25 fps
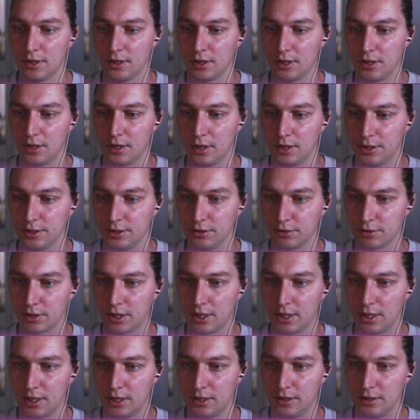you
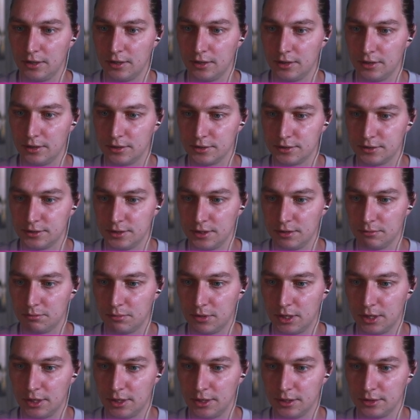can see
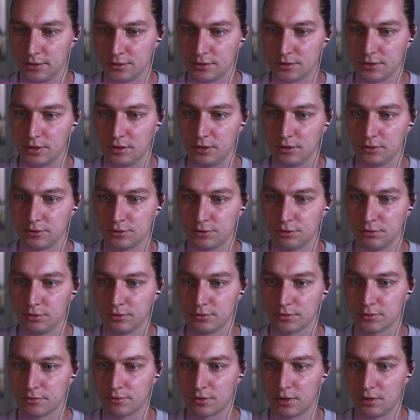my installed
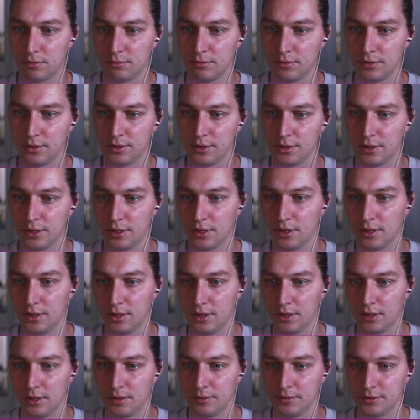tools from
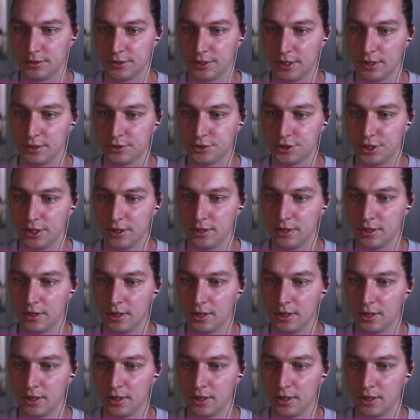IntelliJ.